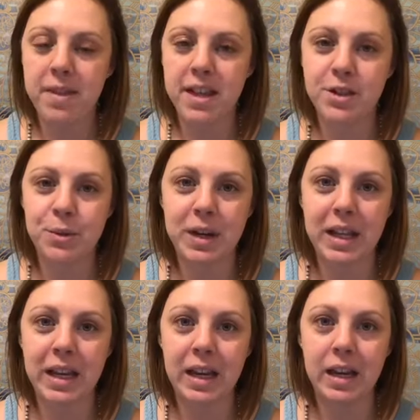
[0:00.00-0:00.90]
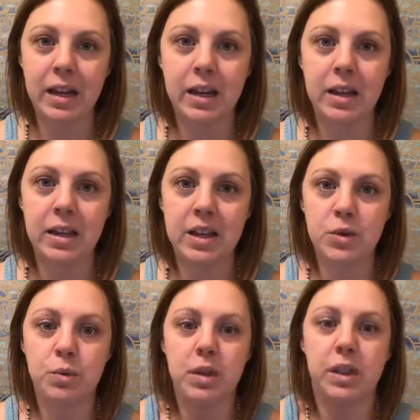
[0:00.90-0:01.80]
that's really
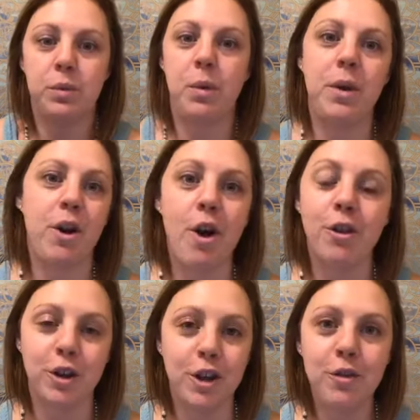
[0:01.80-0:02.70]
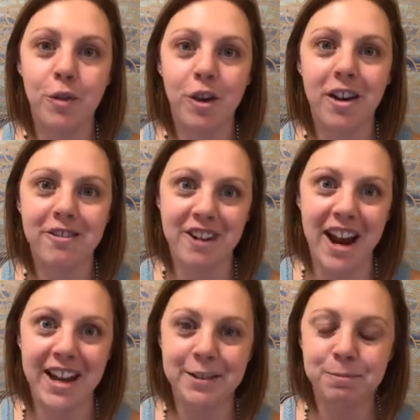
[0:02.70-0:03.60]
what we are all looking for,
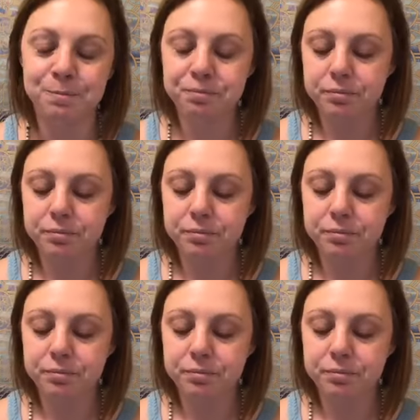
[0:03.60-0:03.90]
right?